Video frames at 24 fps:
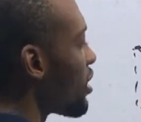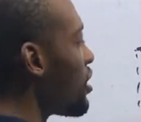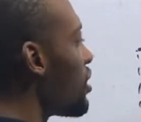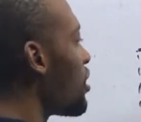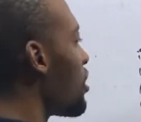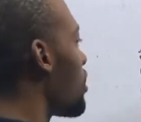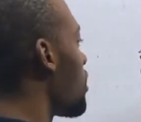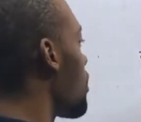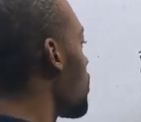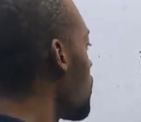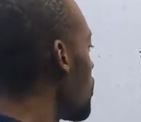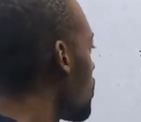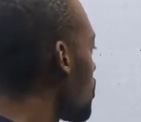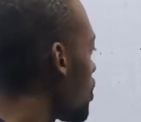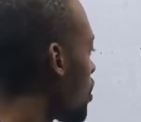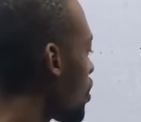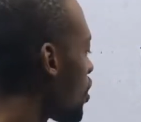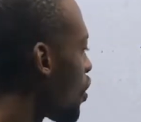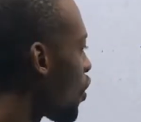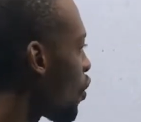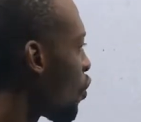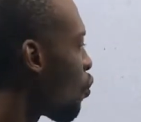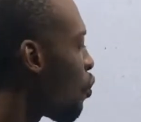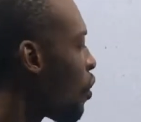this.
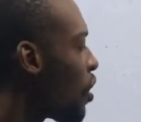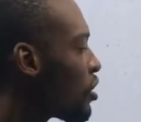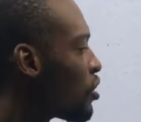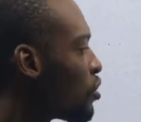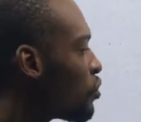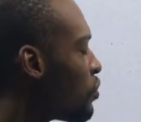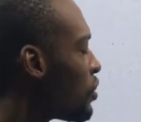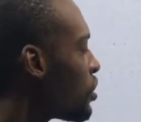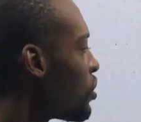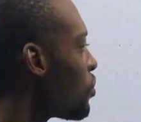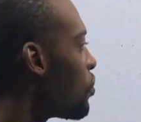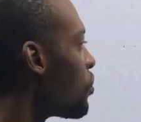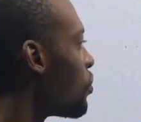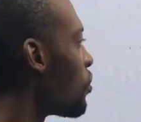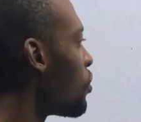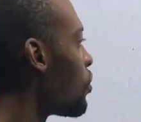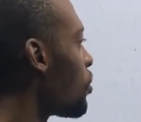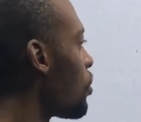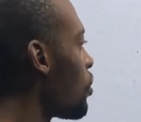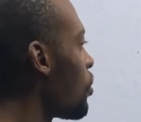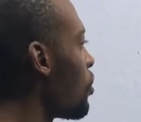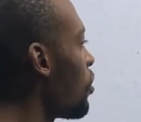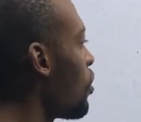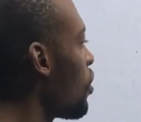What do?
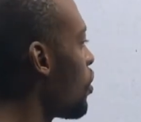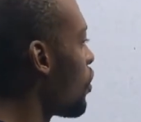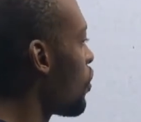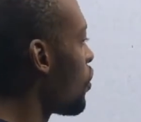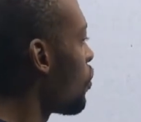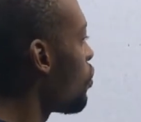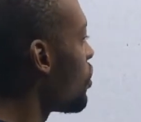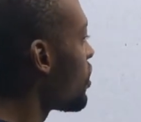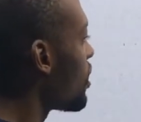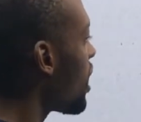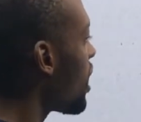We